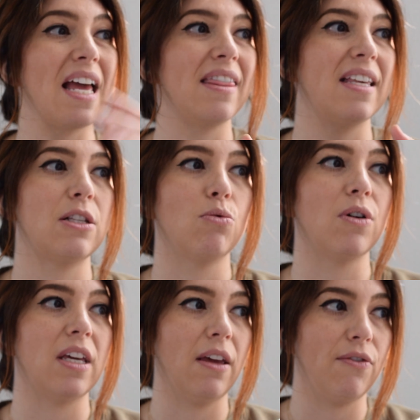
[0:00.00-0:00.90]
and this will
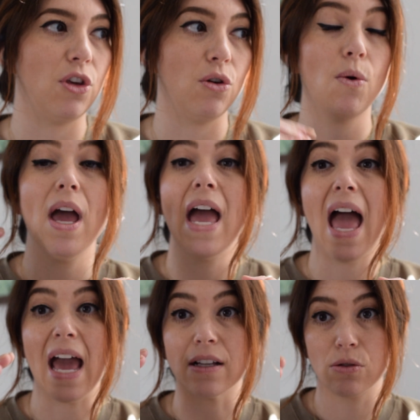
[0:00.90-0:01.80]
give you
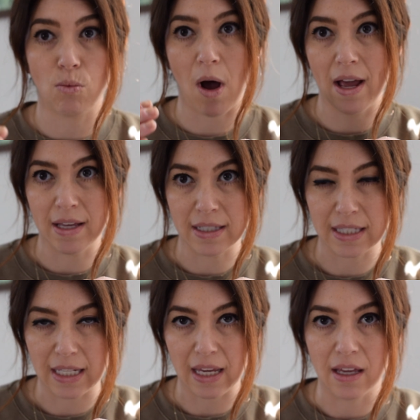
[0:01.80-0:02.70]
X, Y, and
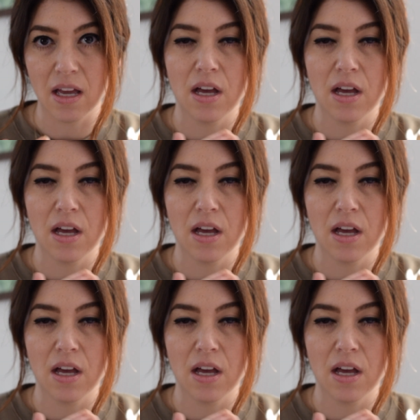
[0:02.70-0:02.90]
Z.